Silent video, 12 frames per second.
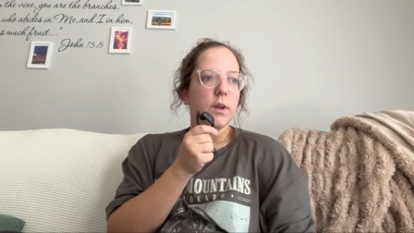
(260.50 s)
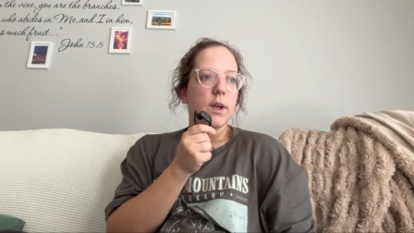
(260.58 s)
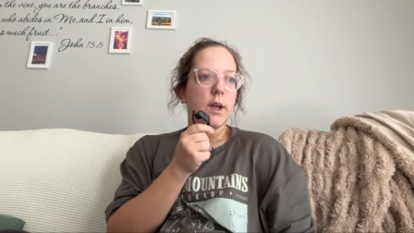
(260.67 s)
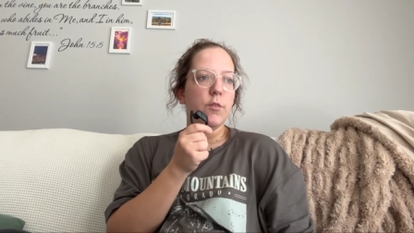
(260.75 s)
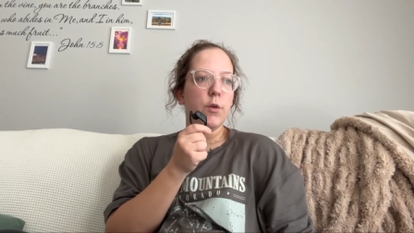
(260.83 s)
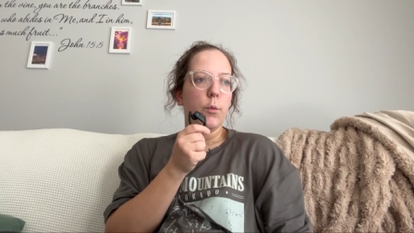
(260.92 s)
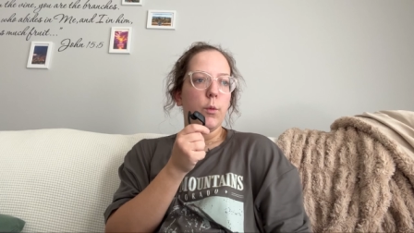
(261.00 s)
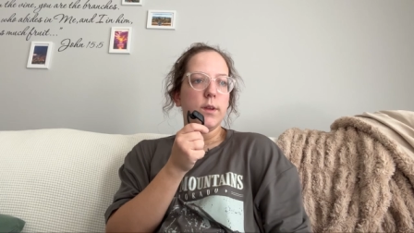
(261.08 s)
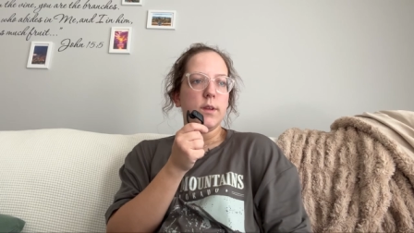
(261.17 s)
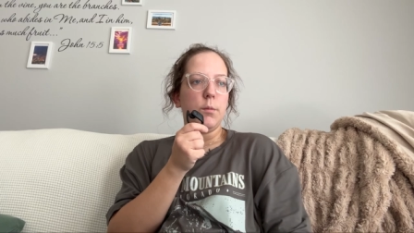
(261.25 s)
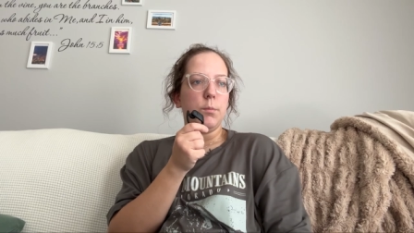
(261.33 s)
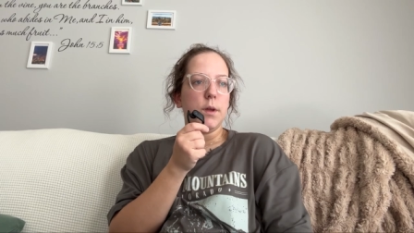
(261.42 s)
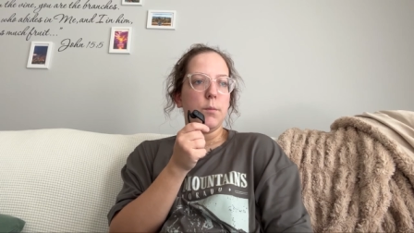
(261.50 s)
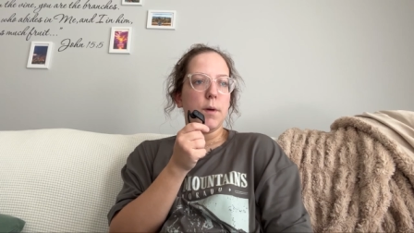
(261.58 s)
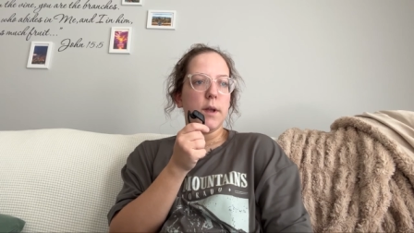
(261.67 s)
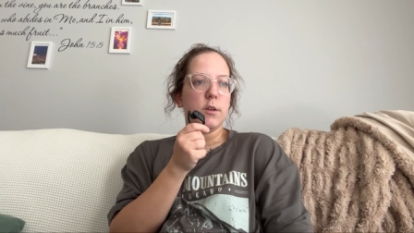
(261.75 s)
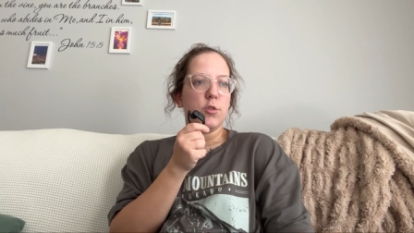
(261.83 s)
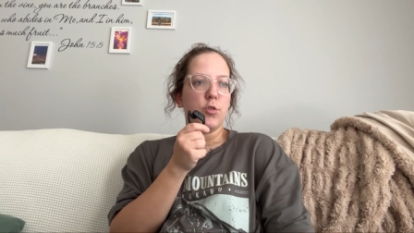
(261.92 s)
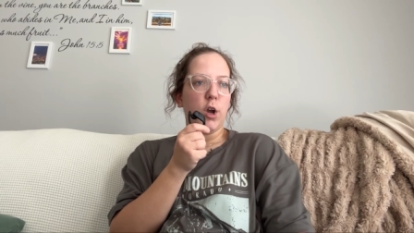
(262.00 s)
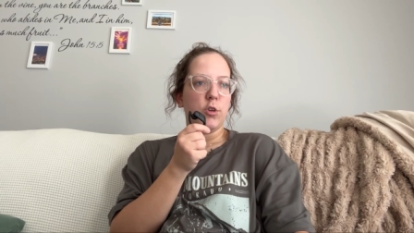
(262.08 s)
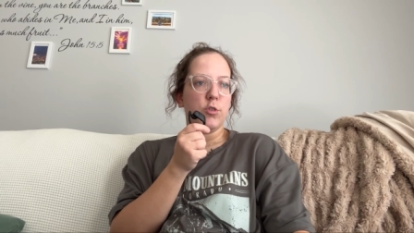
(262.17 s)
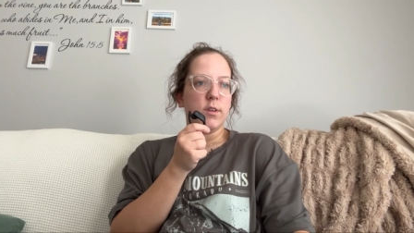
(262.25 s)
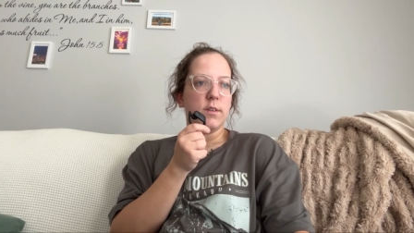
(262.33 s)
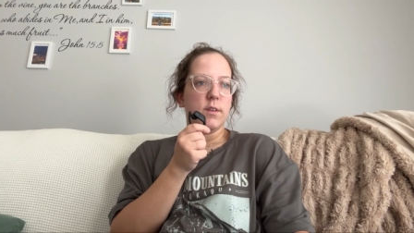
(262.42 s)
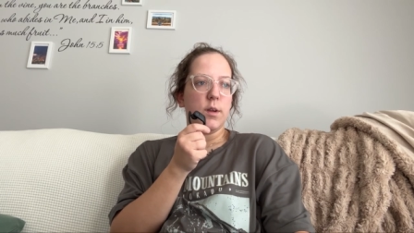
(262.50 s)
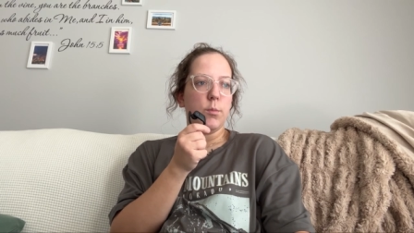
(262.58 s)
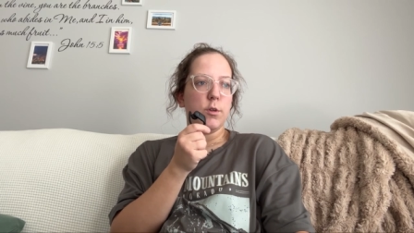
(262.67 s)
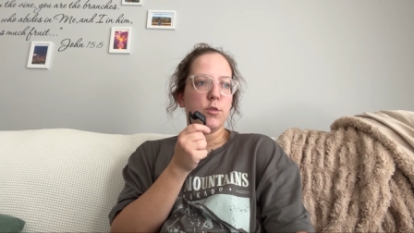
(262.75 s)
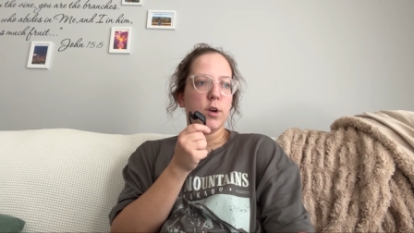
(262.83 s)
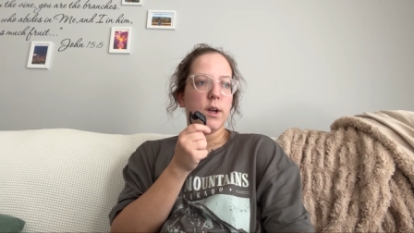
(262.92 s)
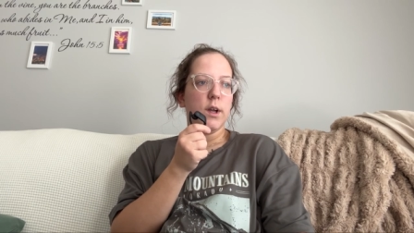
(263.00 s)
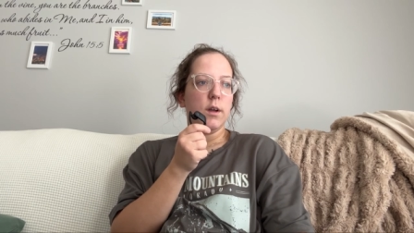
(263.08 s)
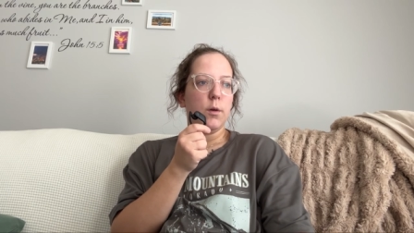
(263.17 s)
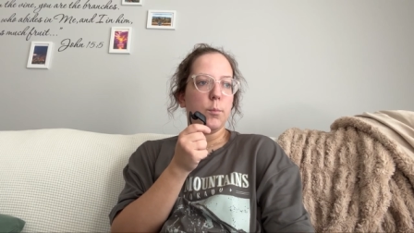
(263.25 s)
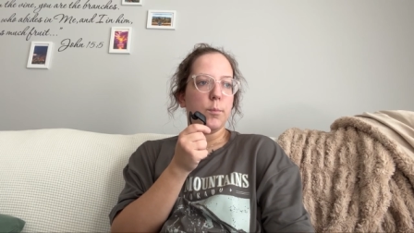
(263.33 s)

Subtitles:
even when tempted by distractions, demonstrating